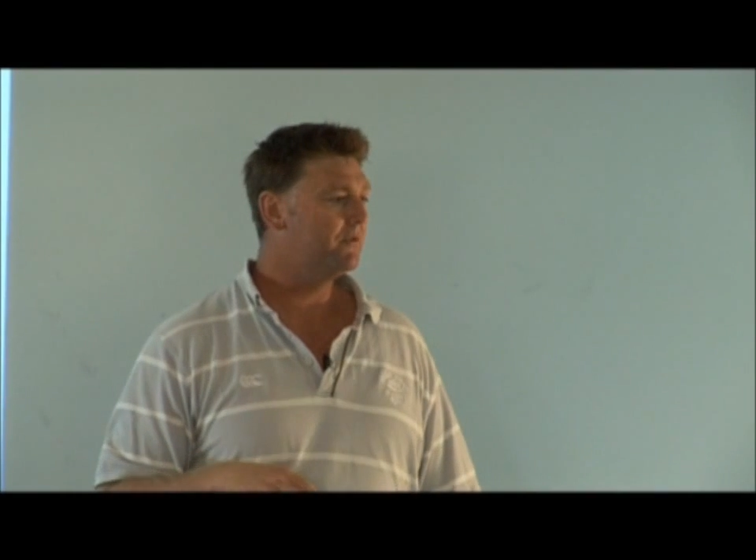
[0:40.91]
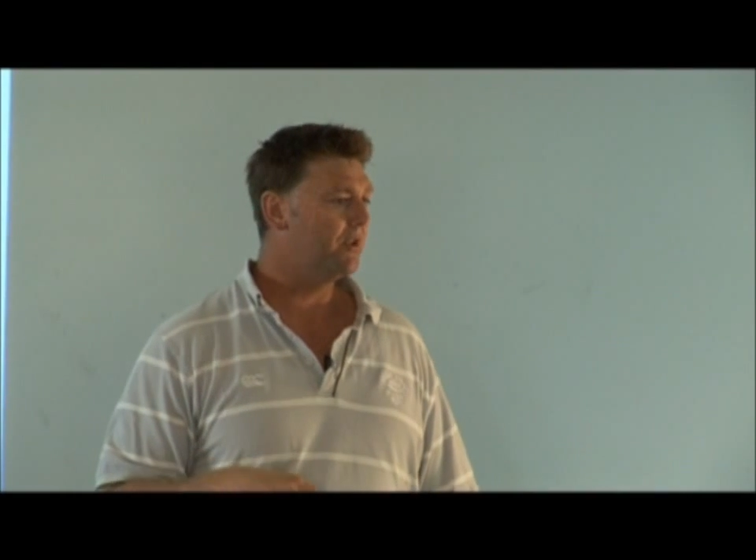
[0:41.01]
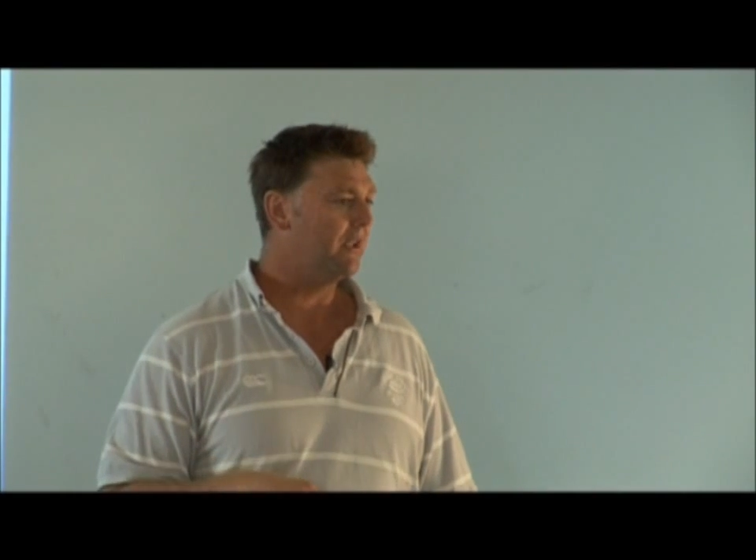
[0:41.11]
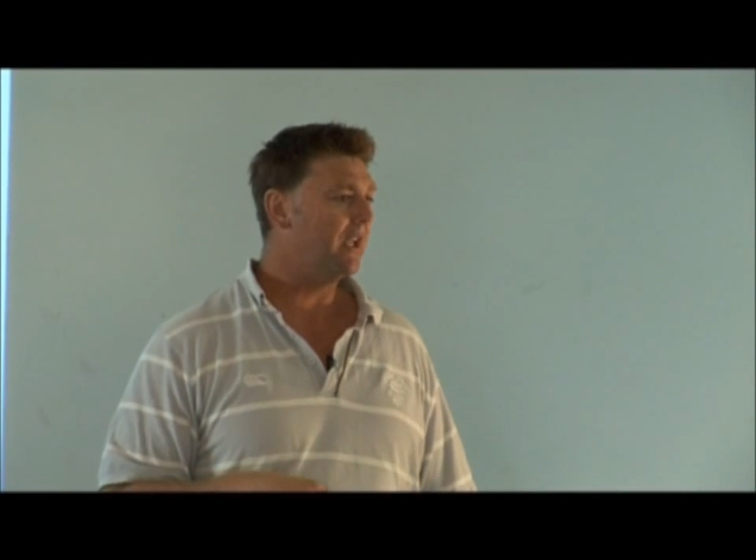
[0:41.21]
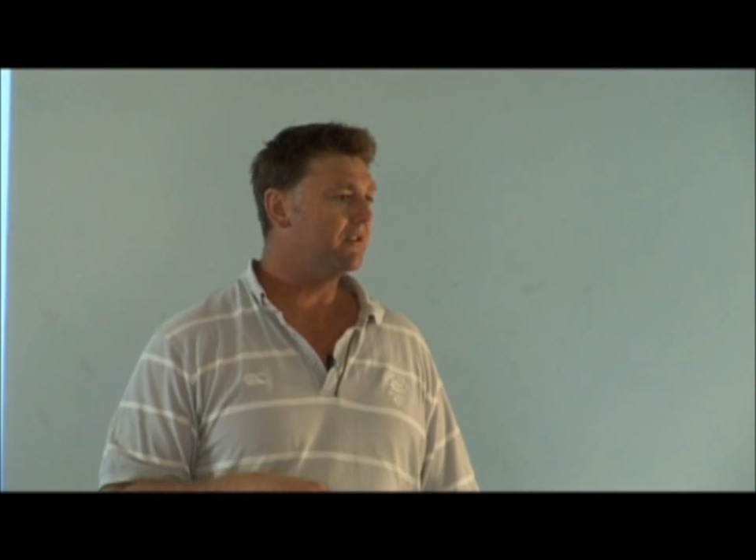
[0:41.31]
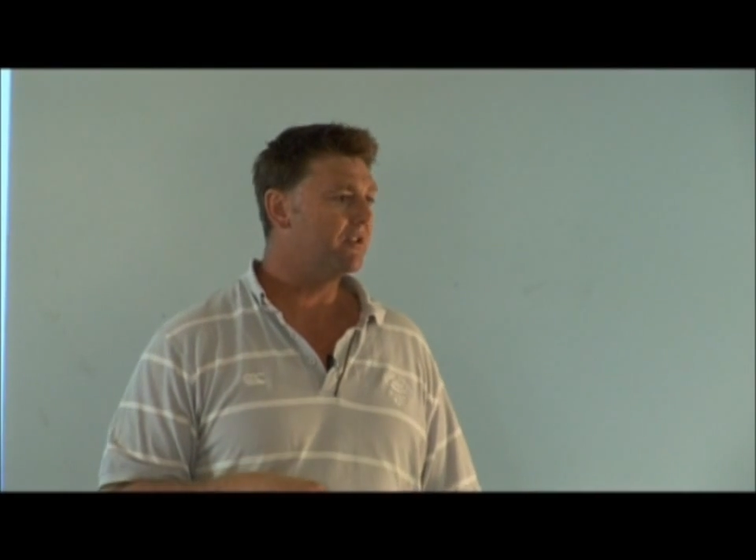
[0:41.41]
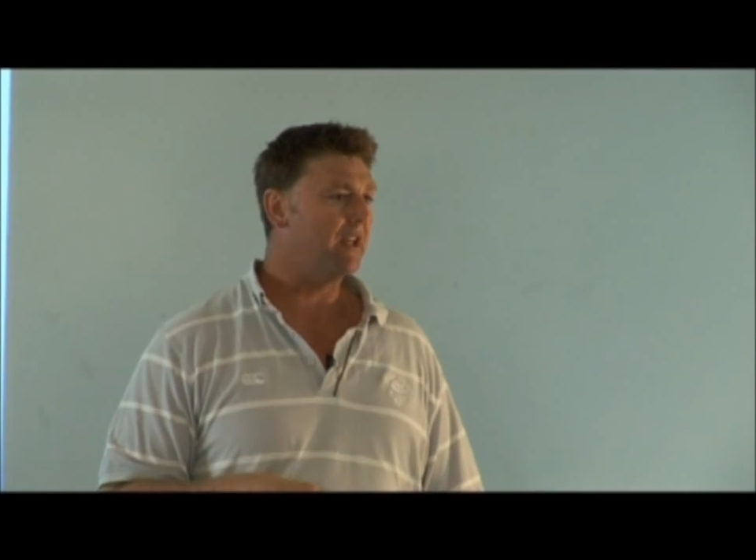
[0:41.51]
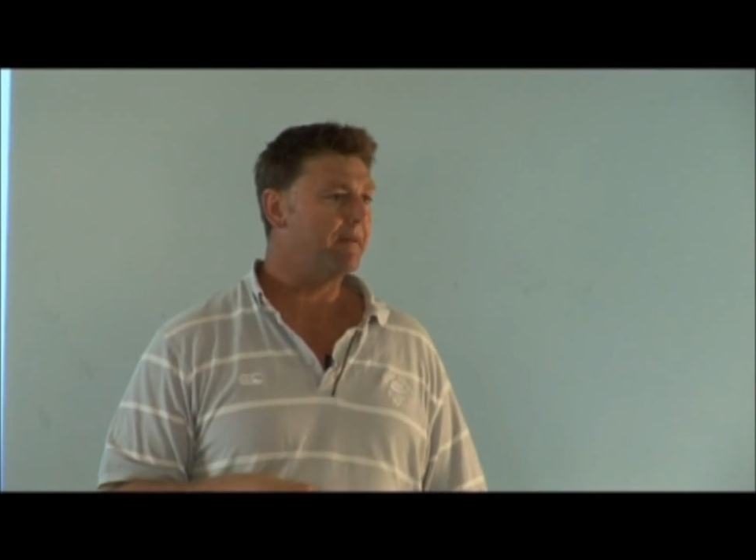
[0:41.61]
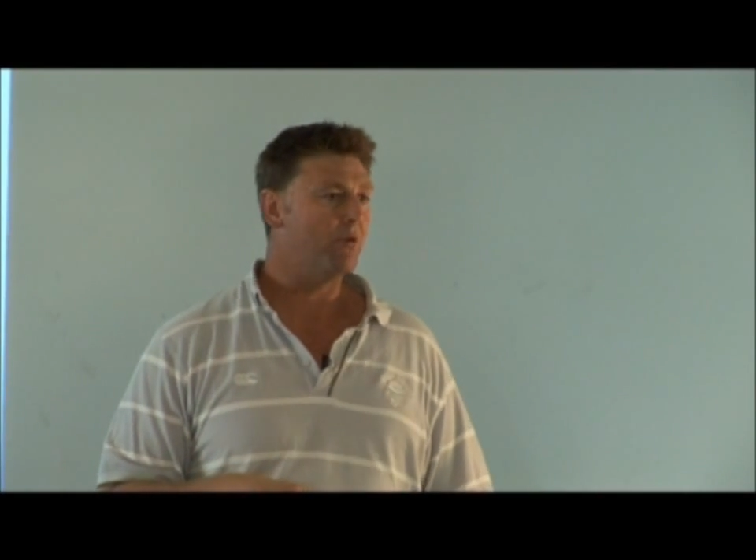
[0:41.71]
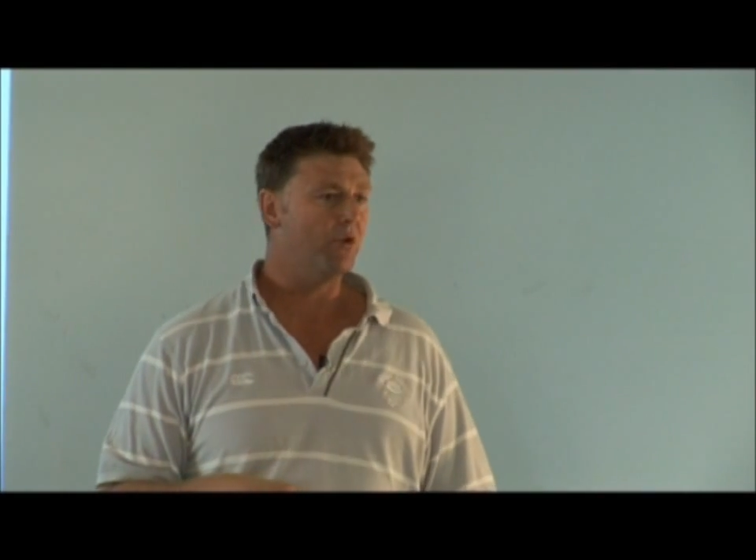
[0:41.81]
to get to
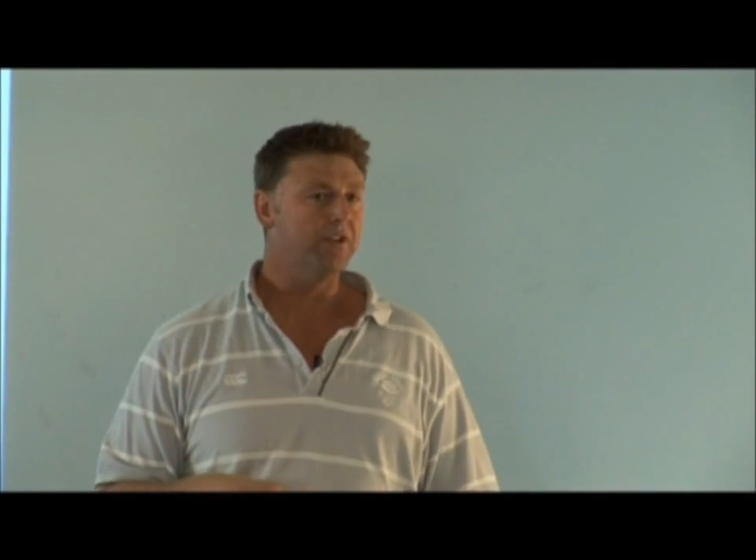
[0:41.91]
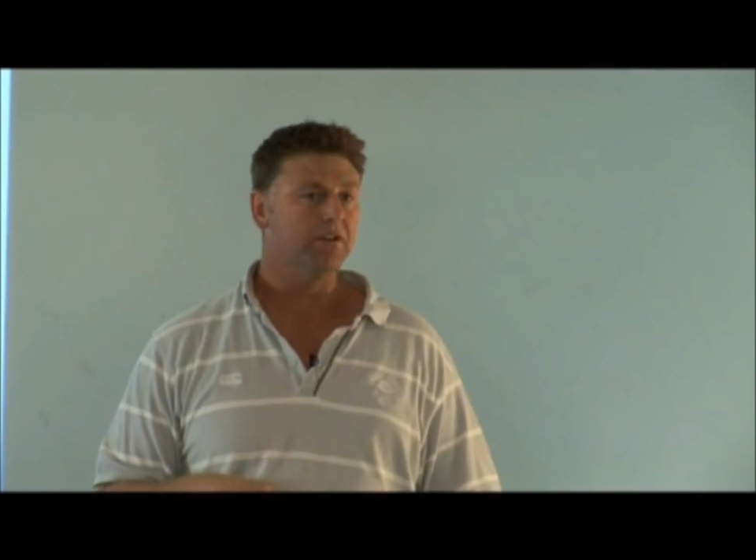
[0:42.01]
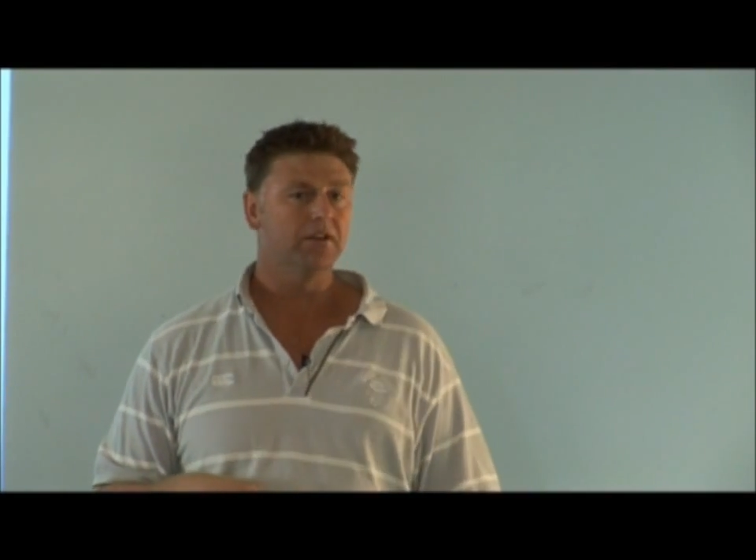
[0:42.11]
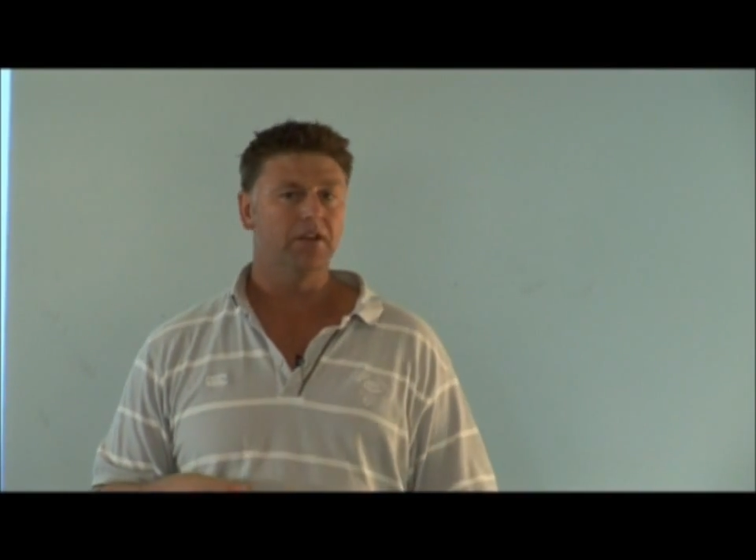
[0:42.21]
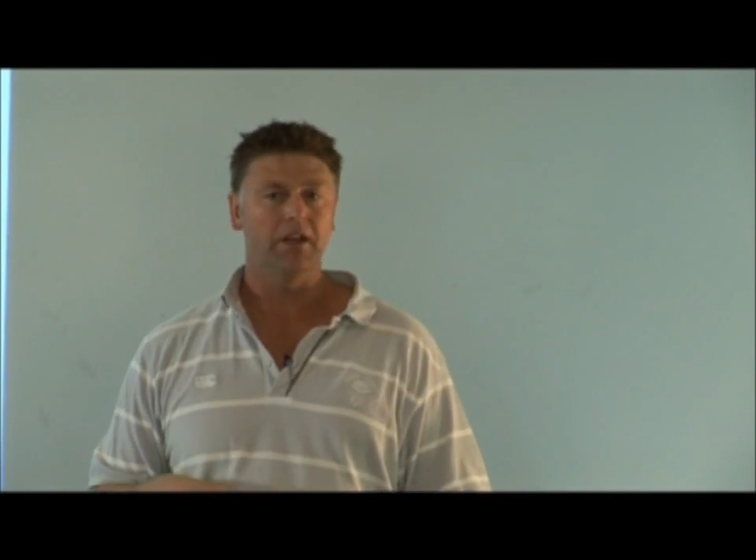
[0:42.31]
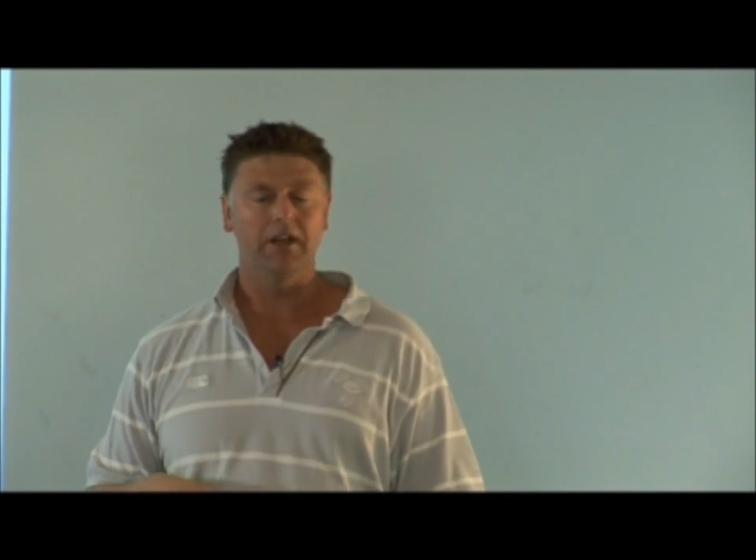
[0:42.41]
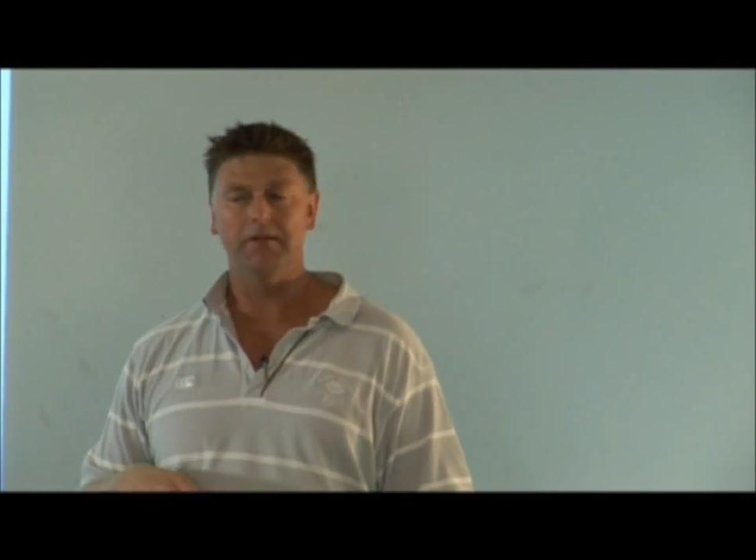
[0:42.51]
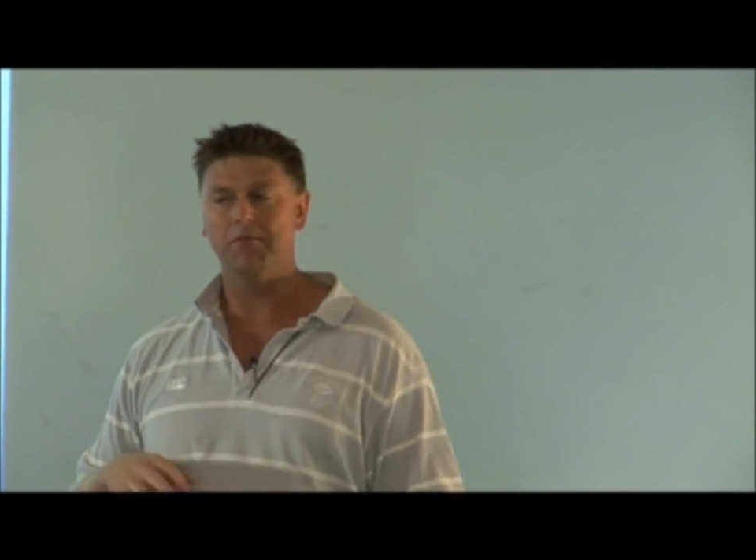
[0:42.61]
that point, and it